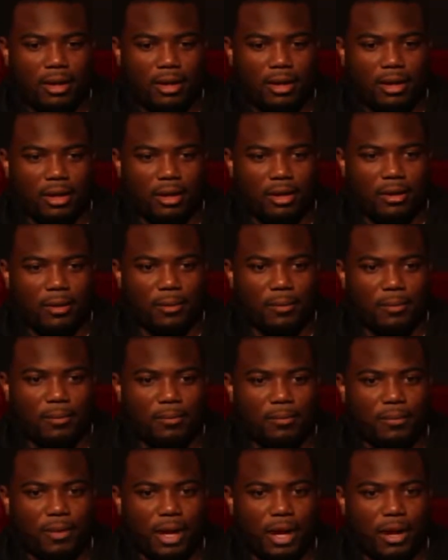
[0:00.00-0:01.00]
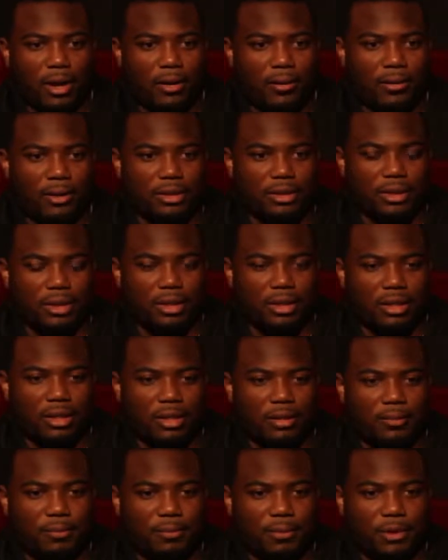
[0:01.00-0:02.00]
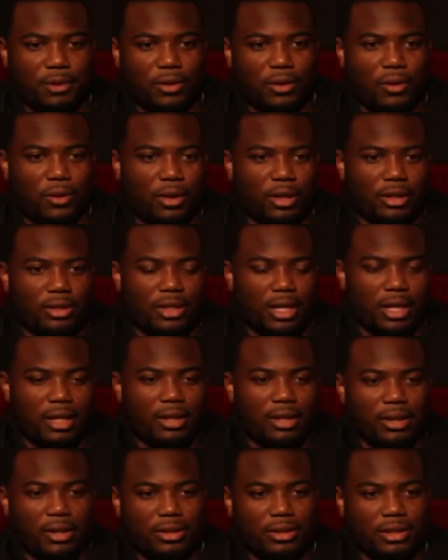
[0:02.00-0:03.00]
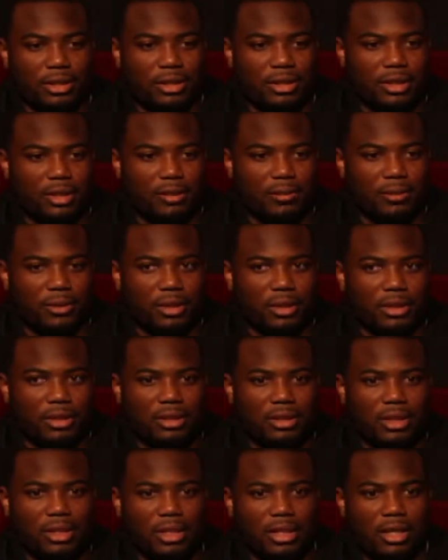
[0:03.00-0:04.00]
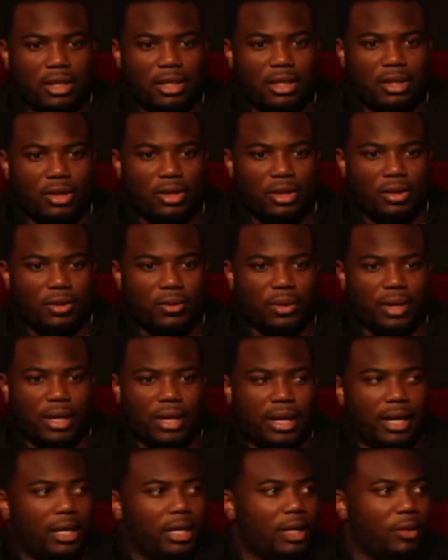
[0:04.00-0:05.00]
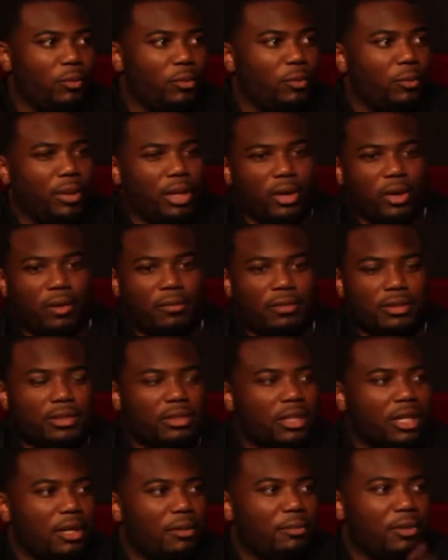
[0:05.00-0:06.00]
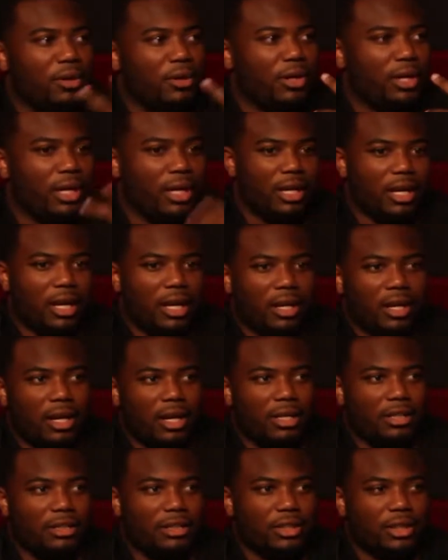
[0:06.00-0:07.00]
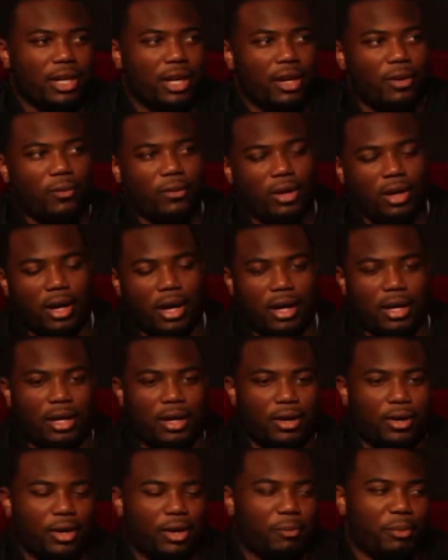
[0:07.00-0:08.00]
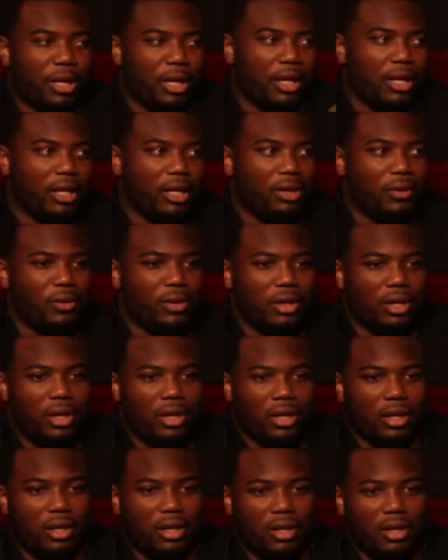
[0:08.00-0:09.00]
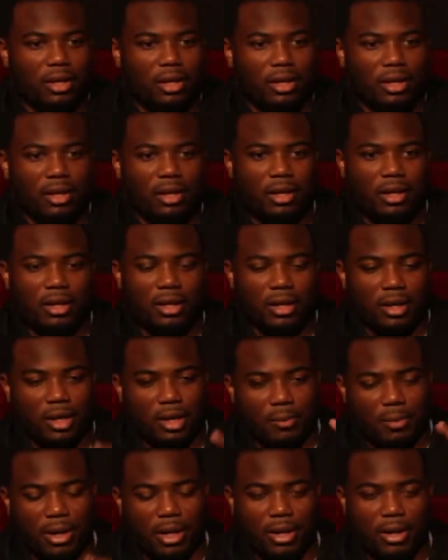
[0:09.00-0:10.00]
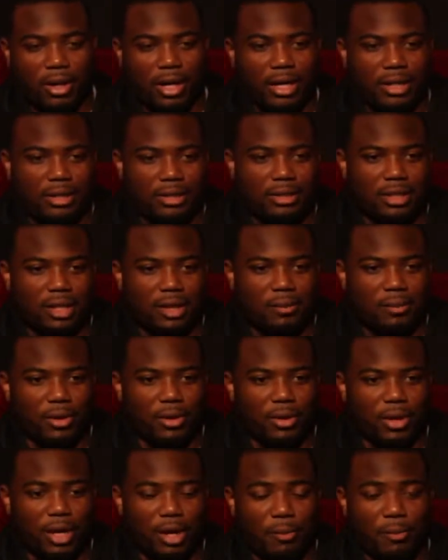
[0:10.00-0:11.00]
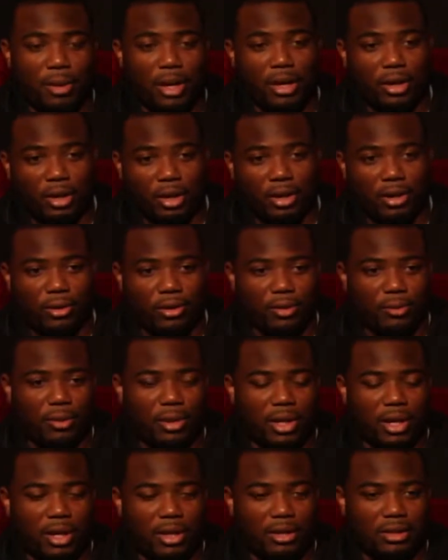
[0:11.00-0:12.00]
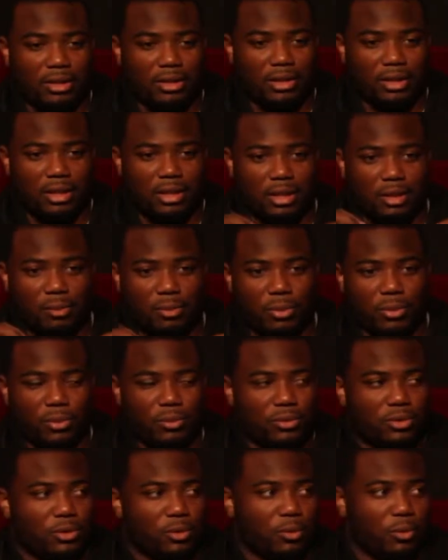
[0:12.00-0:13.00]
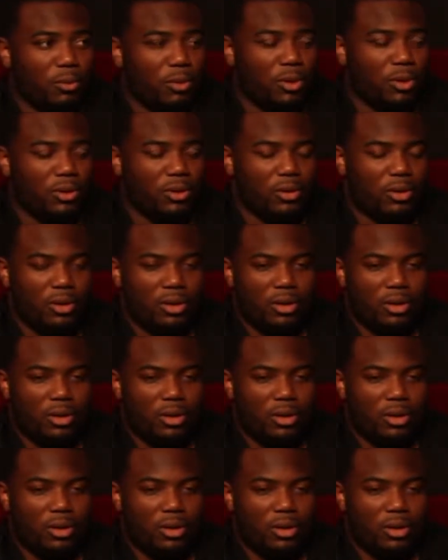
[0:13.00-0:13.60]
And then now it's, going into that third season, it was, can he repeat off the same year he had last year? He had one hot year, but can he do it again? And I come out here and had the same year, had a better year, to be honest, and then boom, Super Bowl,